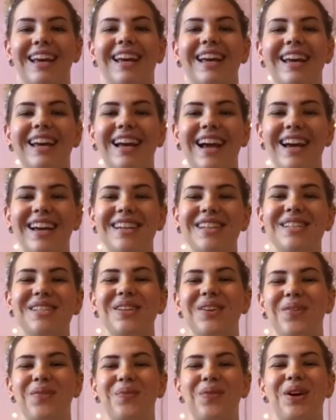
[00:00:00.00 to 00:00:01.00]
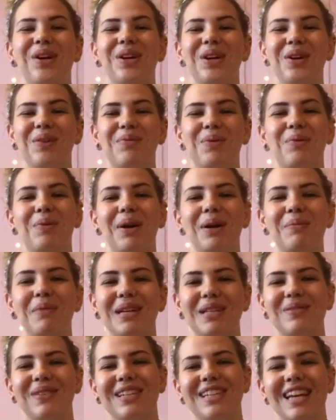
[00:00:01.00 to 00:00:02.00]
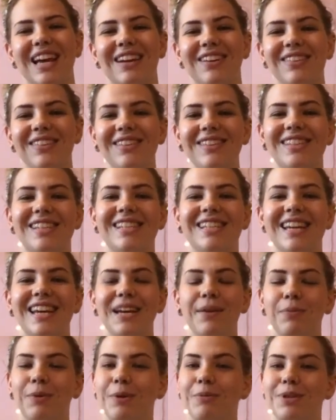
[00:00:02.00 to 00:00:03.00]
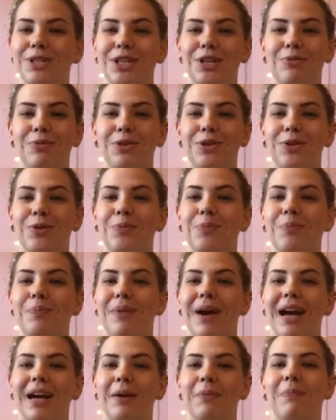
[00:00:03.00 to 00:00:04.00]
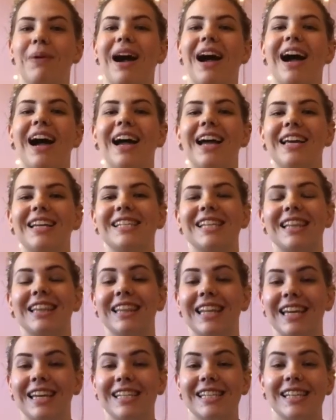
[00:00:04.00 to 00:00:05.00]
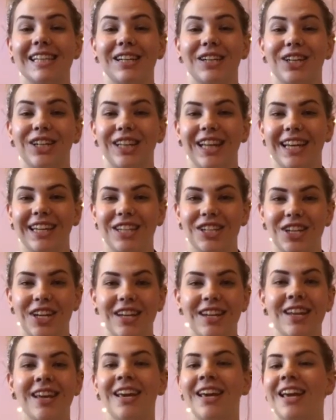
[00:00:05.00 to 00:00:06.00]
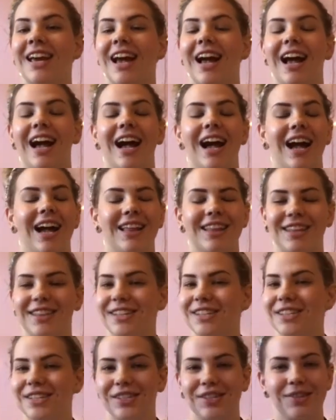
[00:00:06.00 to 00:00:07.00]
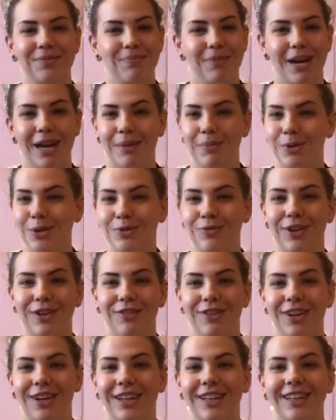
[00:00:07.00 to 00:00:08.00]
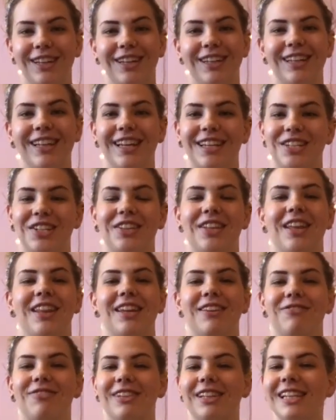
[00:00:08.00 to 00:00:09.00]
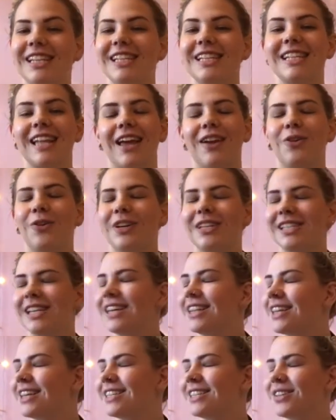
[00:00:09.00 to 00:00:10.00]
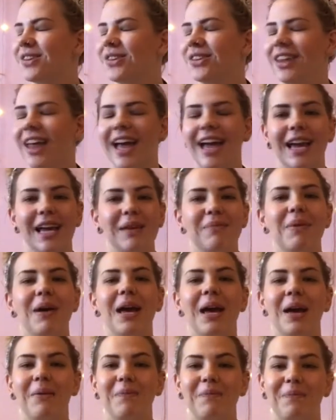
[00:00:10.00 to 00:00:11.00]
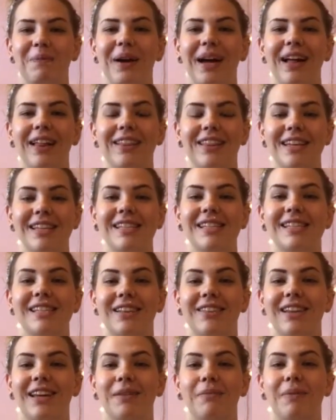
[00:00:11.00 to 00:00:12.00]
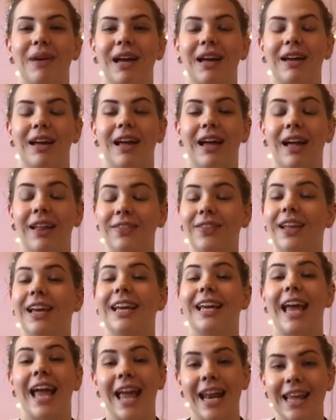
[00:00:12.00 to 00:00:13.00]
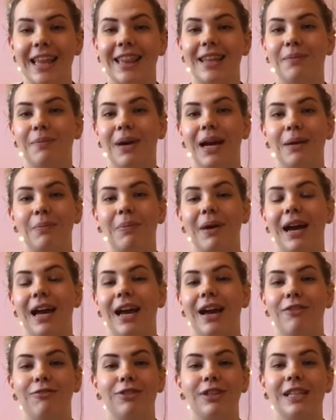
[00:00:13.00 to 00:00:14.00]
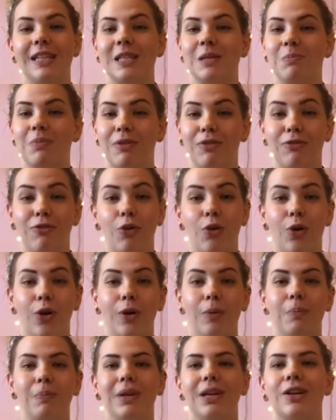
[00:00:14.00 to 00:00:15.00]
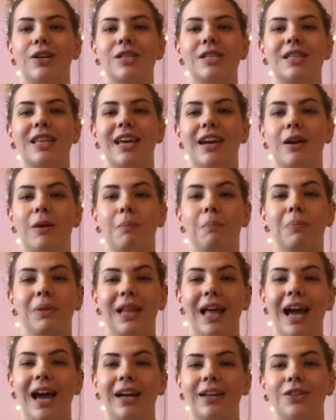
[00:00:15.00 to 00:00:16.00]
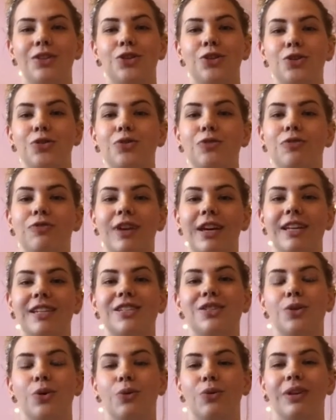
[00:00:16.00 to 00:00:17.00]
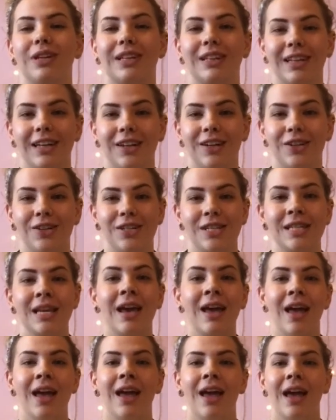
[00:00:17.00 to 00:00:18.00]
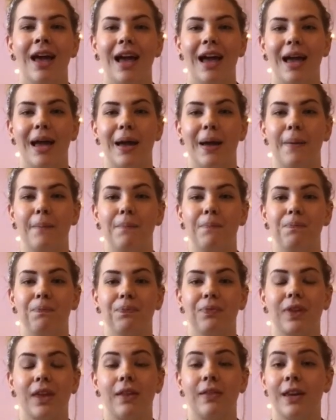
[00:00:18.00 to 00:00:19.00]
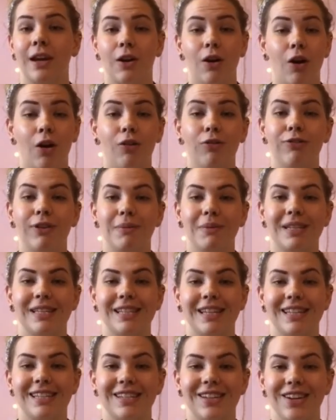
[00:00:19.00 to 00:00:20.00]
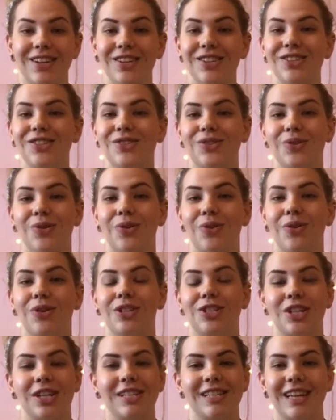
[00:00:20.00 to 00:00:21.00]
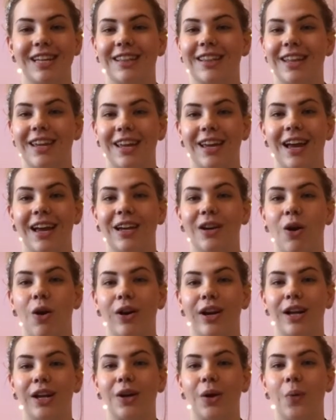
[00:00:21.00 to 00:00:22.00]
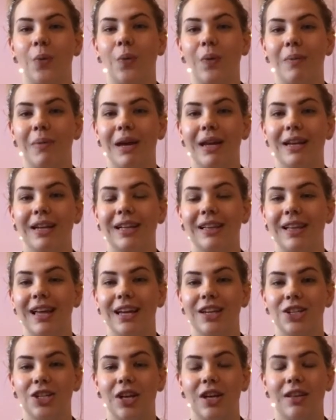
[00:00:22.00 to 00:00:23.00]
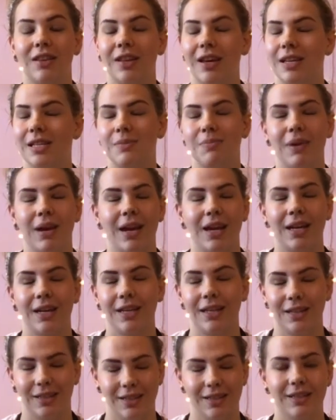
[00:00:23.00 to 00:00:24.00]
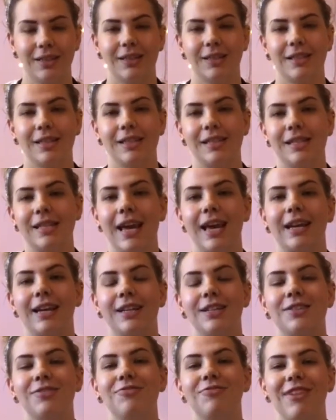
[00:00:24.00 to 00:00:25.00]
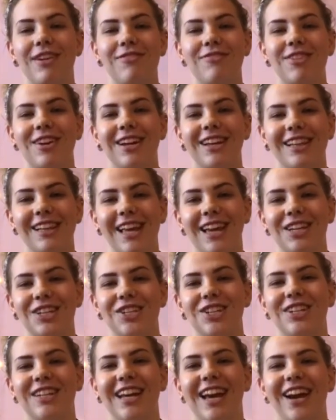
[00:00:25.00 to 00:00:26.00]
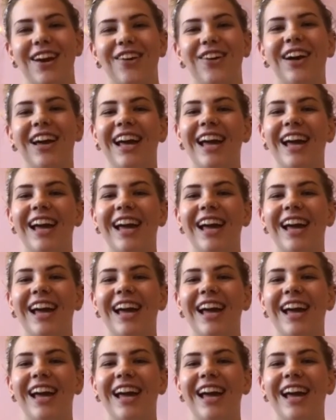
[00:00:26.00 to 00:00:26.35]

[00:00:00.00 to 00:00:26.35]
Hey guys, welcome back to my channel. Today I'm going to be sharing with you Magpie's latest glitter collection. I think this is my most favourite glitter collection that they've released. I know I say this all the time, but this is unlike anything Magpie have released before because they are black two-faced tone glitters. They are all famous sisters, so just like the iconic women collection, that is my second favourite collection now.